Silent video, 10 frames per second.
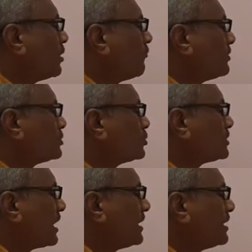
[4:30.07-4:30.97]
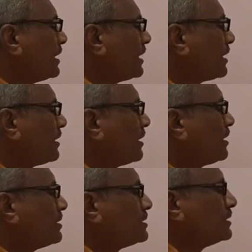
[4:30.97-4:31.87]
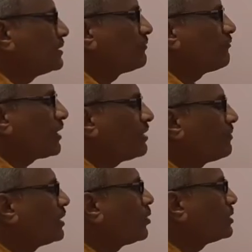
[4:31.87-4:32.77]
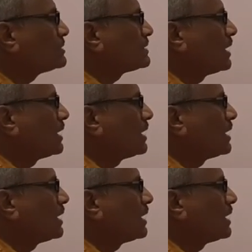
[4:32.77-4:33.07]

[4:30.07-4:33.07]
we should write there dear friend, because